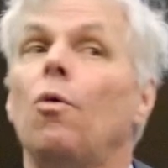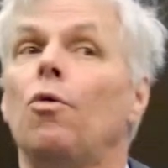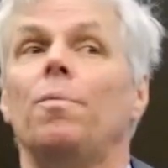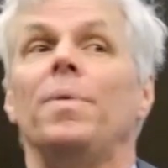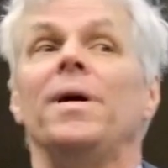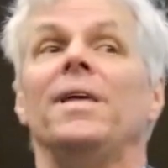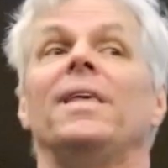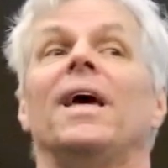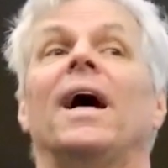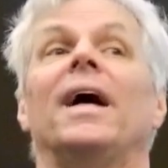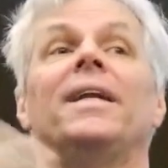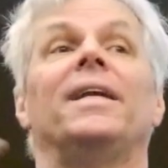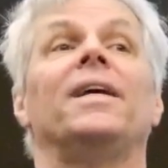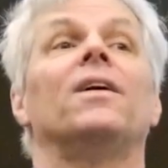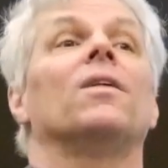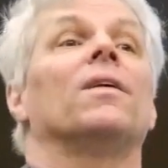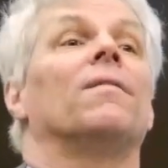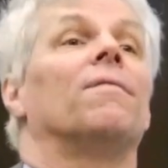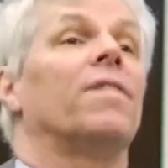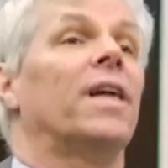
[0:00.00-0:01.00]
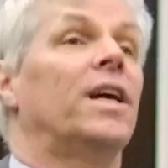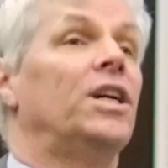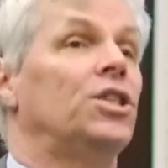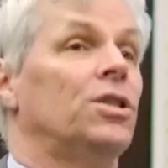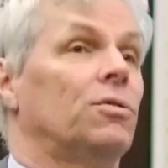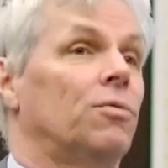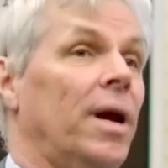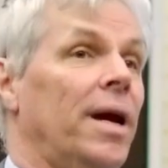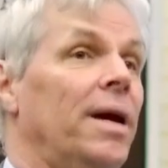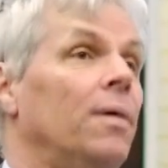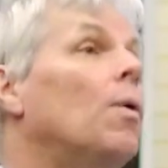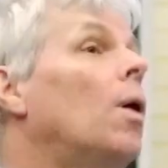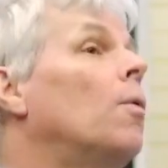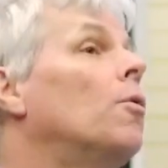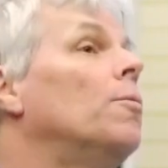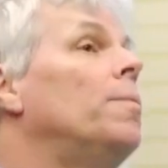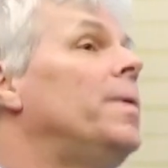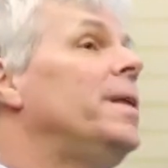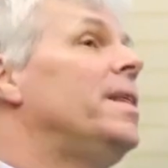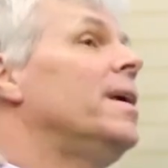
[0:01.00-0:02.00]
would be the ideal inflation rate, what
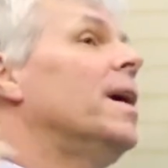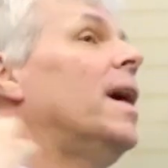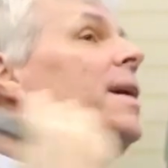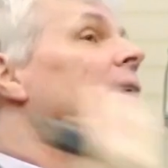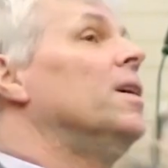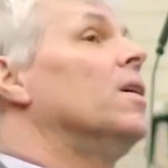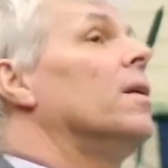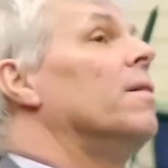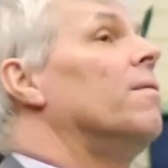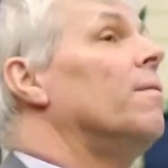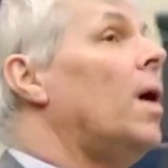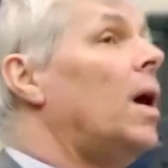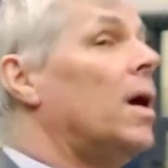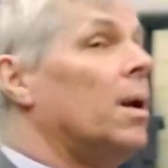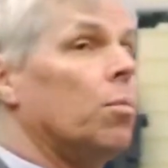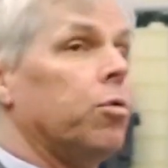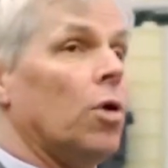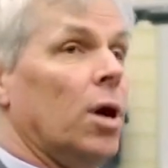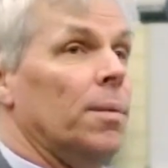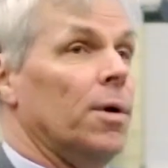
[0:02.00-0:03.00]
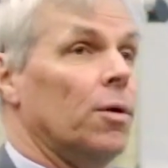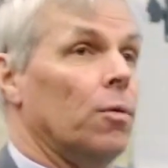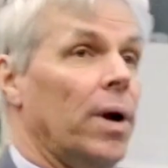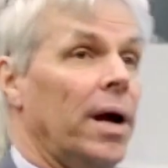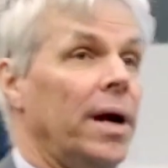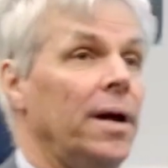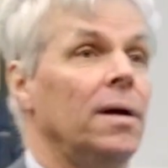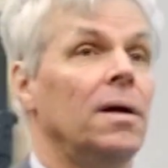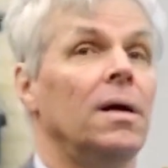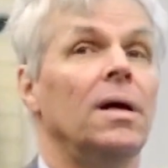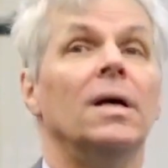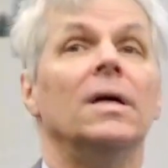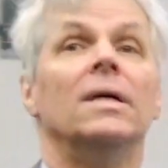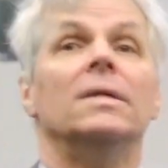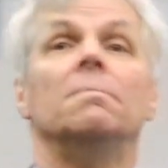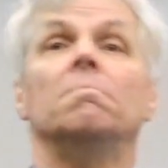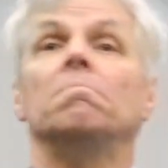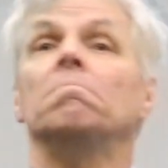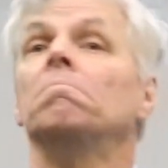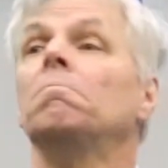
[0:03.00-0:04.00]
would be the ideal unemployment rate,
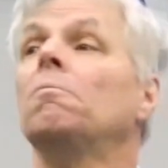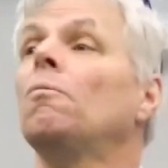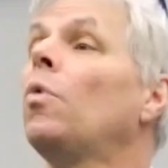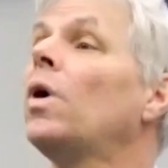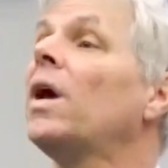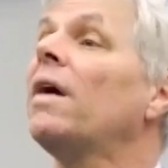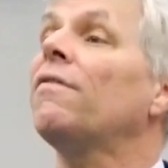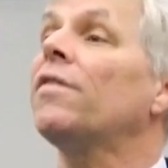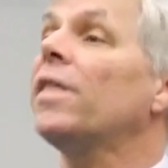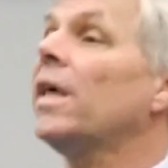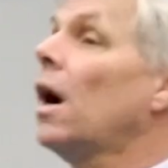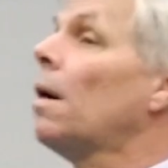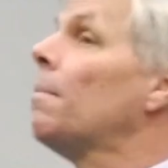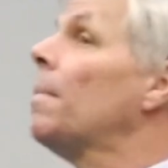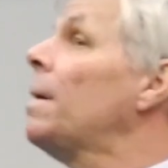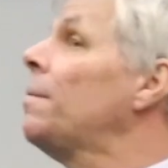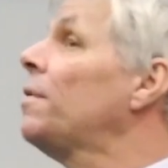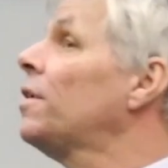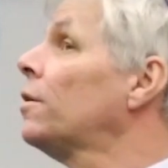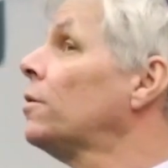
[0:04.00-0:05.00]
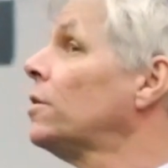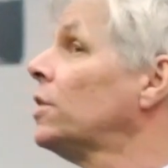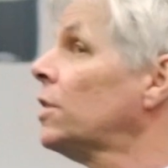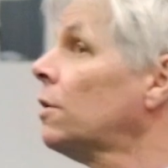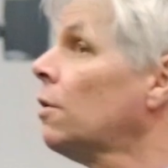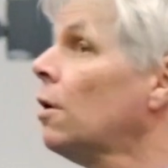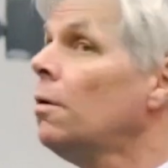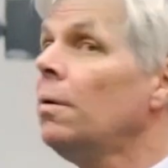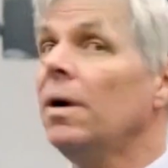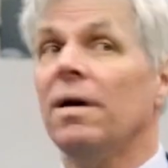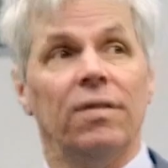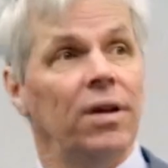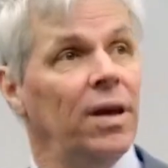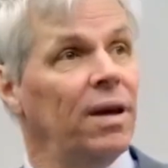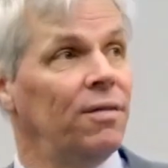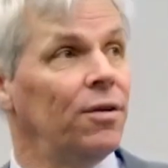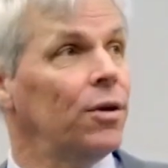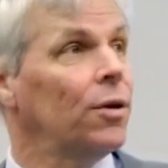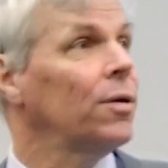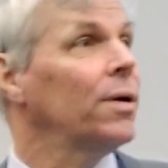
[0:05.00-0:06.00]
whatever they are. Maybe they're zero
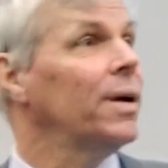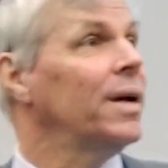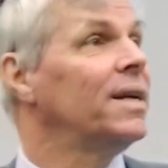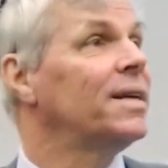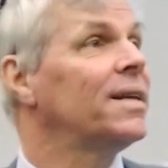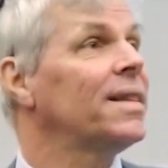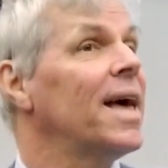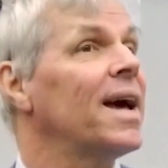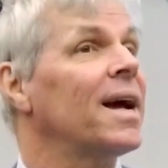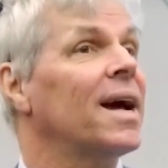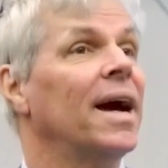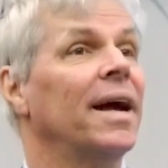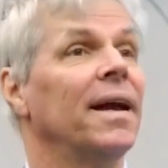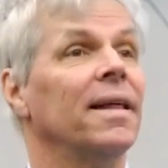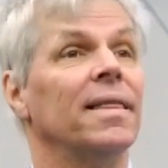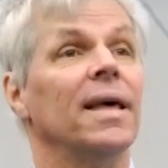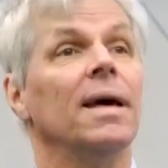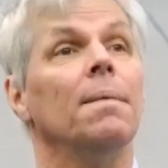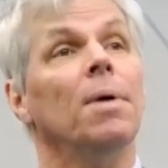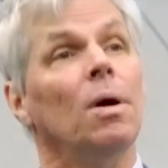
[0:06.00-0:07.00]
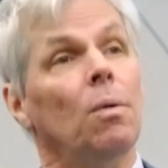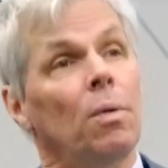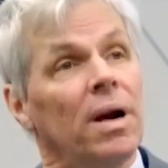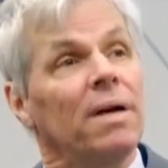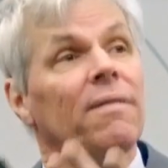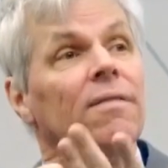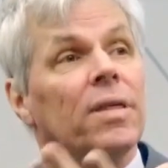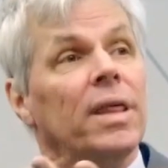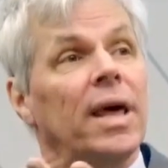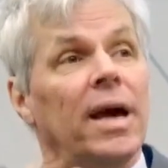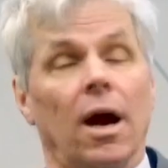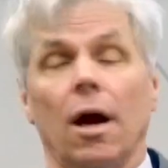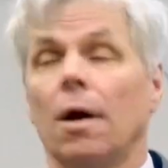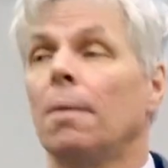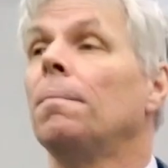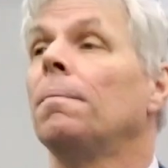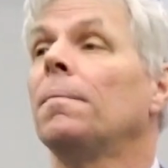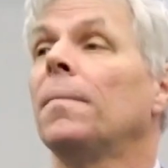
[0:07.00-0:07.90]
if you're into that kind of thing, but whatever they are.